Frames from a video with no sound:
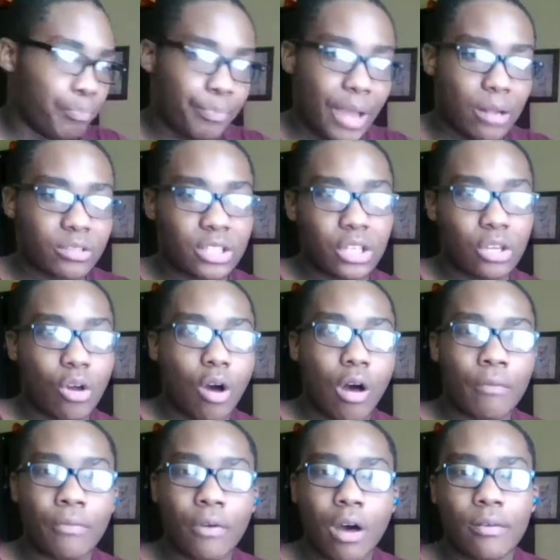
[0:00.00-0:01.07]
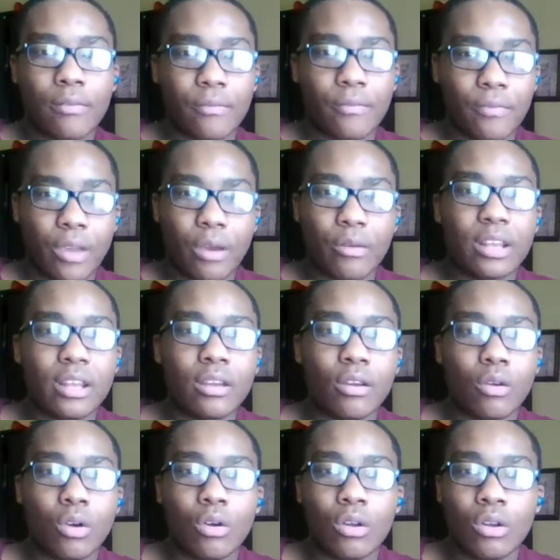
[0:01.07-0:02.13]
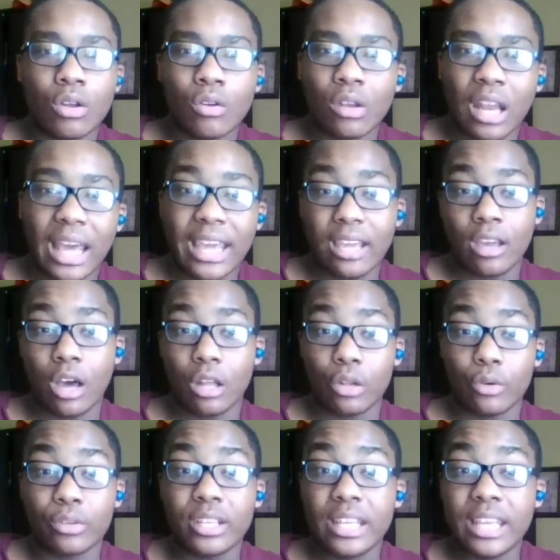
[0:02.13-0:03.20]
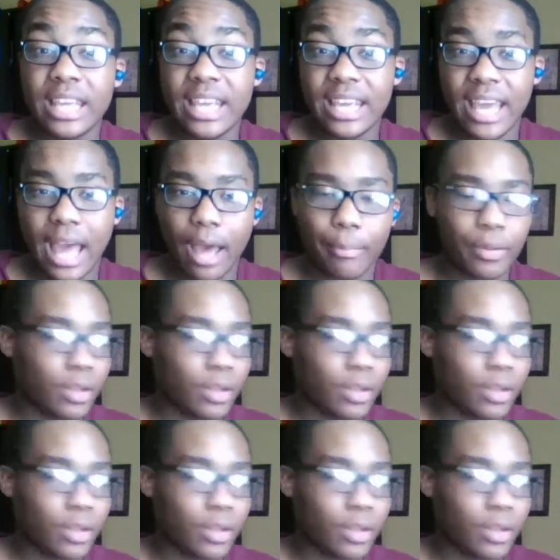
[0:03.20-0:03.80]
bouncing off of a very light colored keycap,